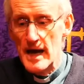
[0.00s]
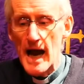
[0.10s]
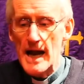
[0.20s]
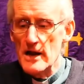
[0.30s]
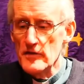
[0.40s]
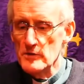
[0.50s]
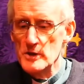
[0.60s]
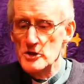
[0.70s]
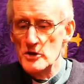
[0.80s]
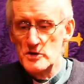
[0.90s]
And anything
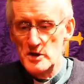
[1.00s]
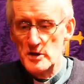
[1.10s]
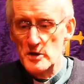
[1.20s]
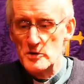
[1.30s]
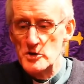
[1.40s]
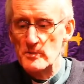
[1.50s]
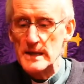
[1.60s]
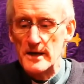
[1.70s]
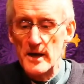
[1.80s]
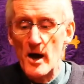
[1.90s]
we choose to do should be
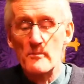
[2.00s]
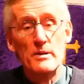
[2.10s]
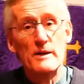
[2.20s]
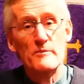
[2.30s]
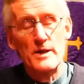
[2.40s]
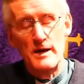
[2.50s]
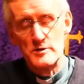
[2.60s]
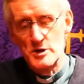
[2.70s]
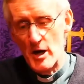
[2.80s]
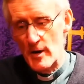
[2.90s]
done humbly and without
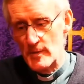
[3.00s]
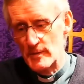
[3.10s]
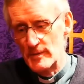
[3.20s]
show.